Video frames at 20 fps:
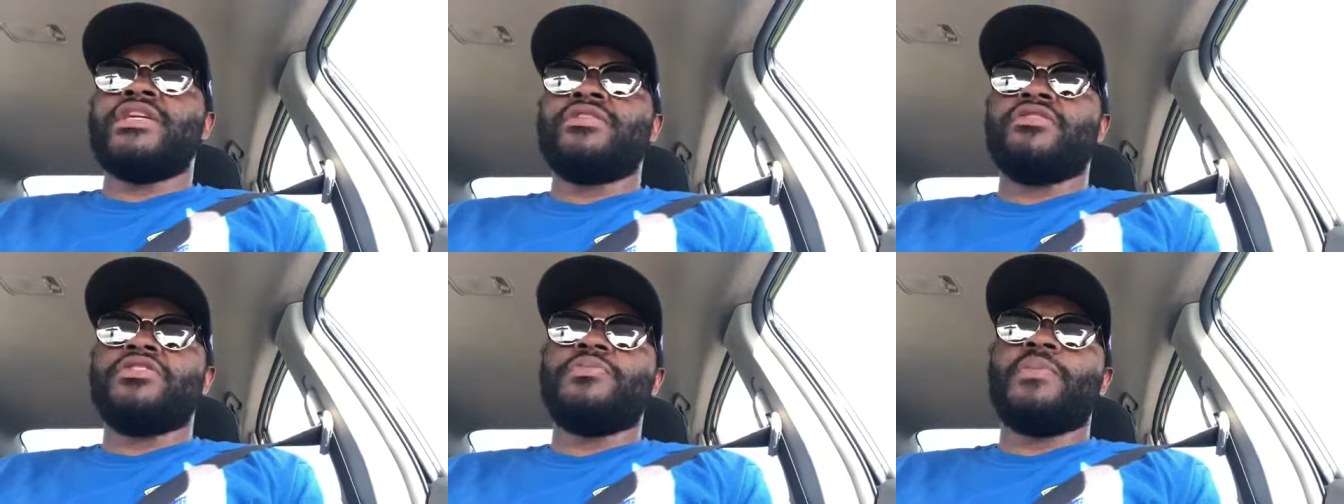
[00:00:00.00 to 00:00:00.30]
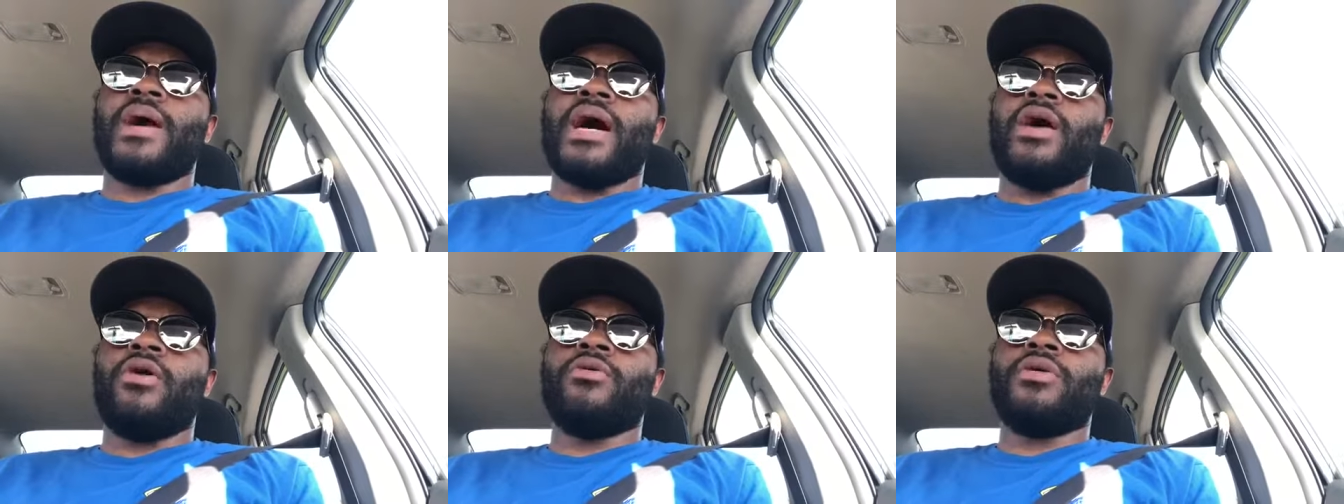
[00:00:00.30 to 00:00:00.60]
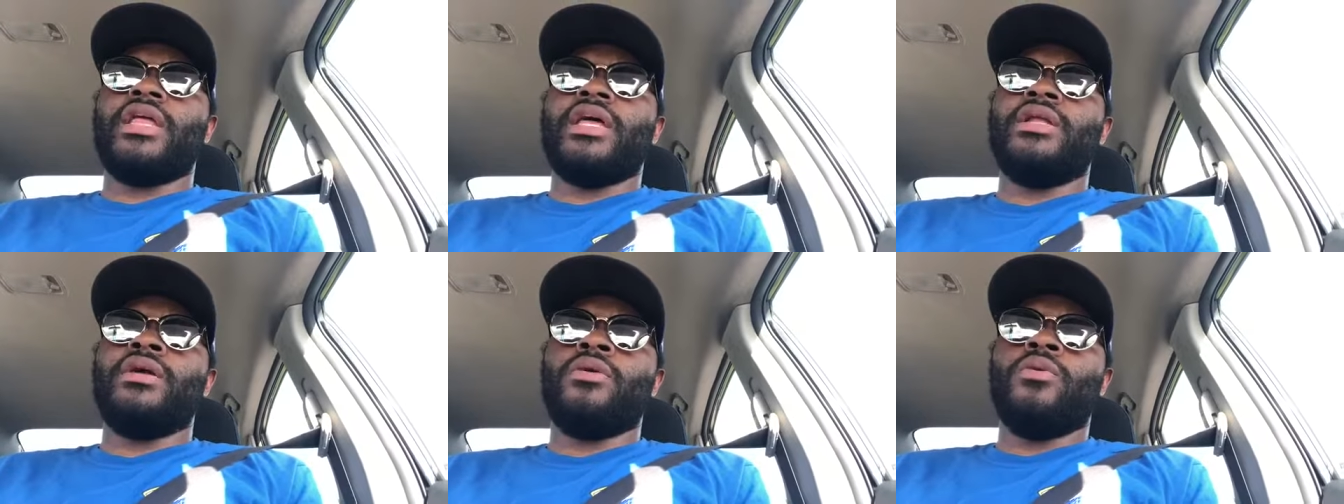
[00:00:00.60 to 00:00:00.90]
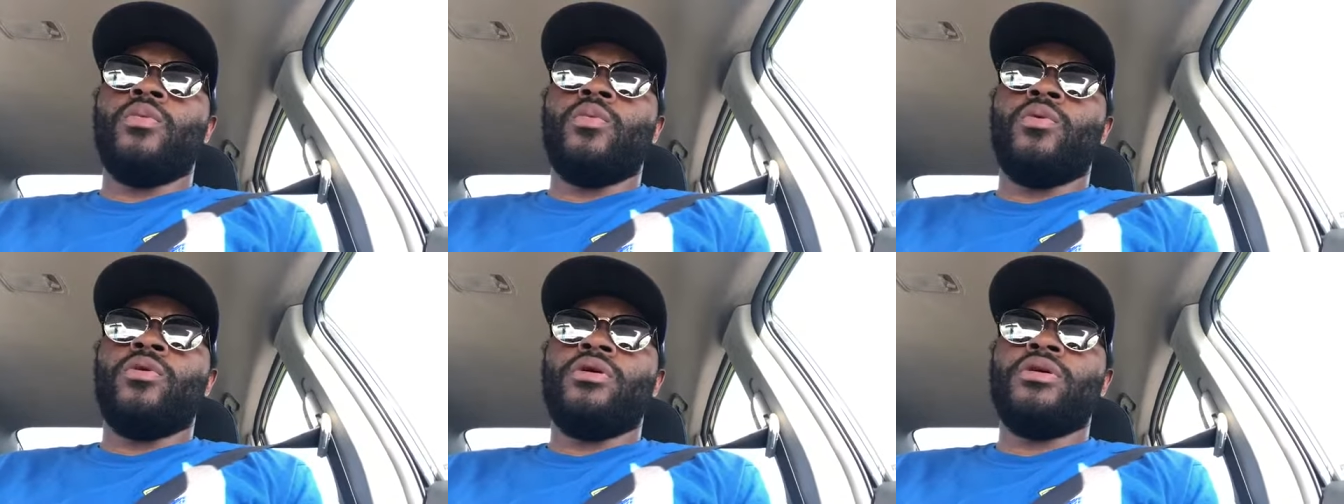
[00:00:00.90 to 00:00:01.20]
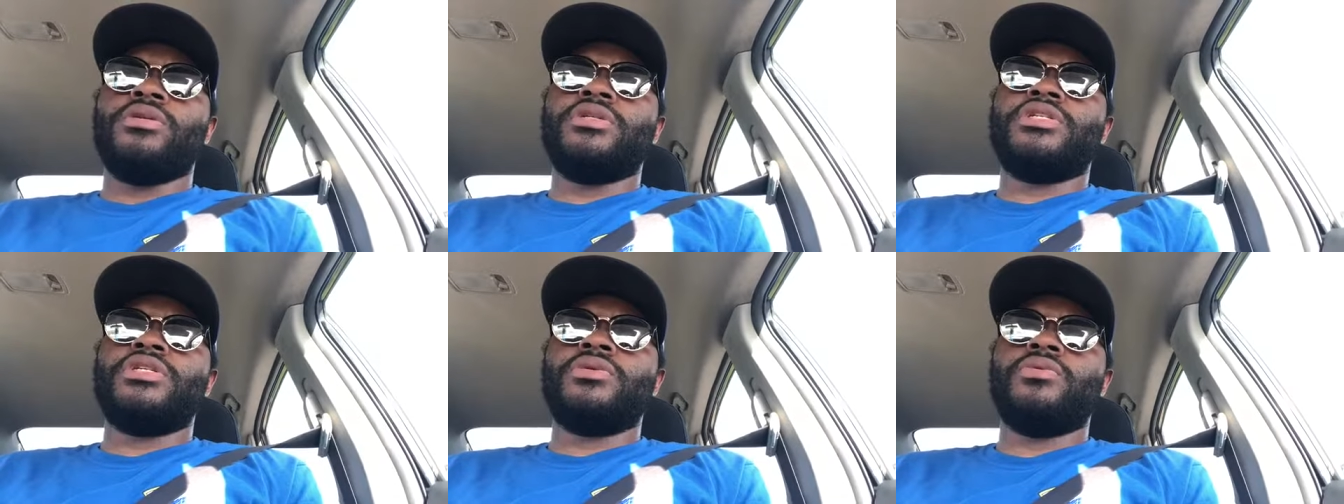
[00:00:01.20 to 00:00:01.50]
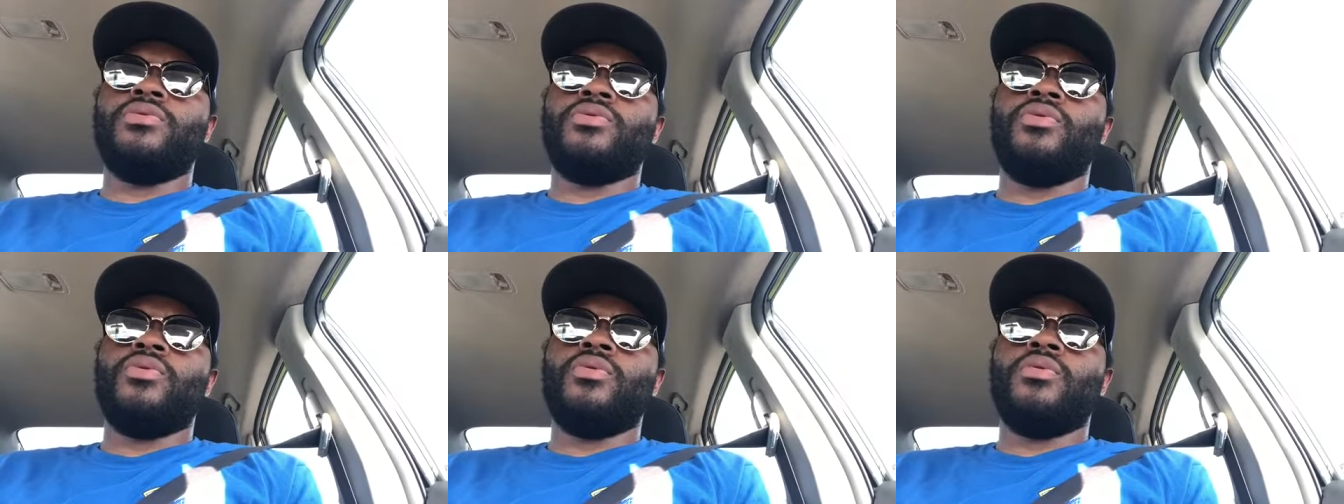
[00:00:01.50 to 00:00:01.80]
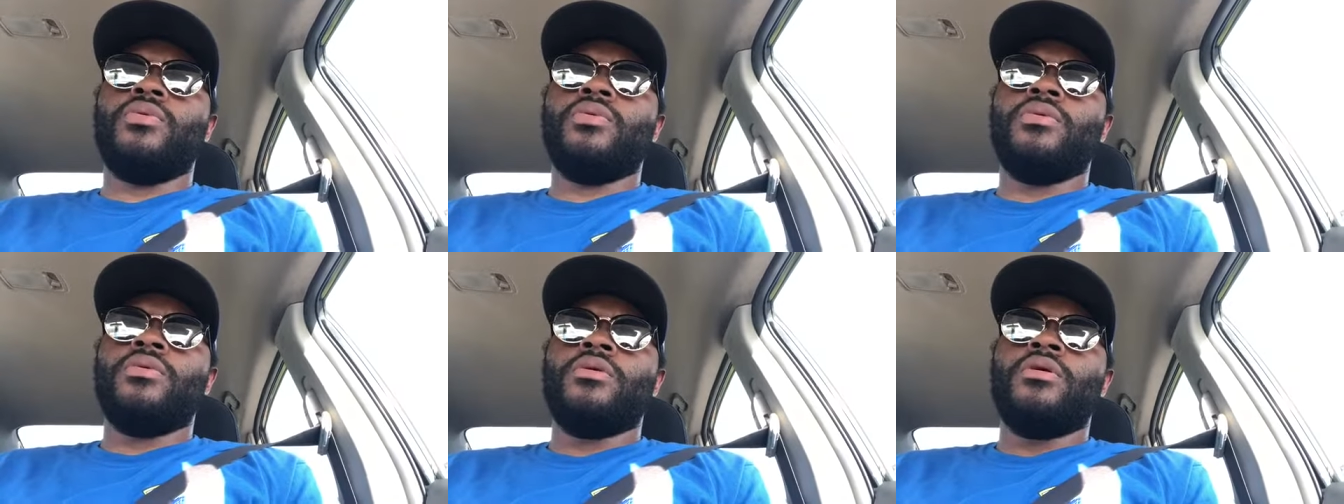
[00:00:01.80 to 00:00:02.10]
their spot, or they don't want
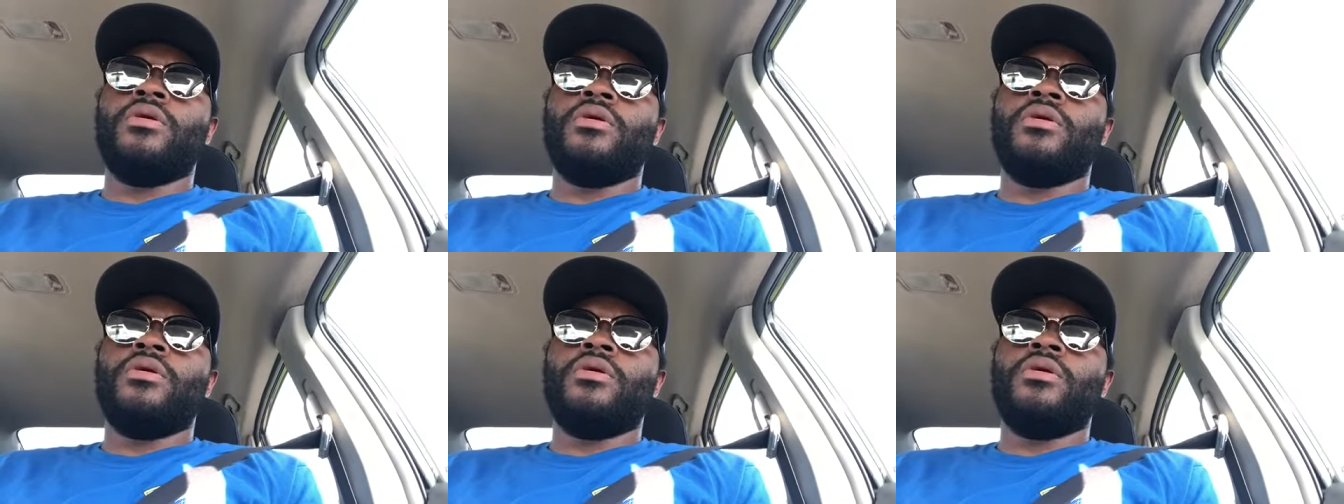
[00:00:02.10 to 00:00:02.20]
to,